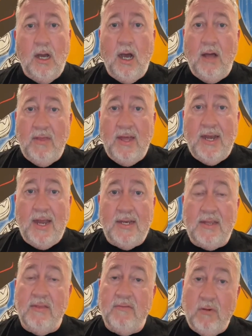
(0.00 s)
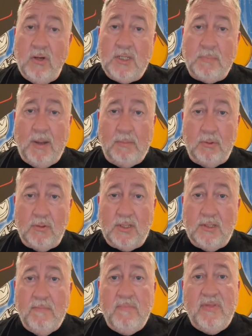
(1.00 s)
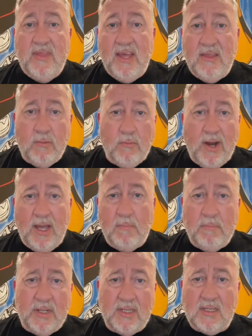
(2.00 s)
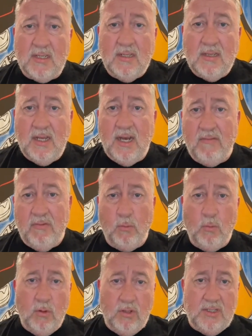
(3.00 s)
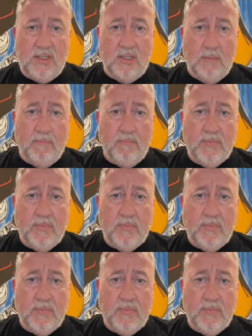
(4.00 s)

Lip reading: I then add in the voice bubbles. They're the round bits that have the words in them,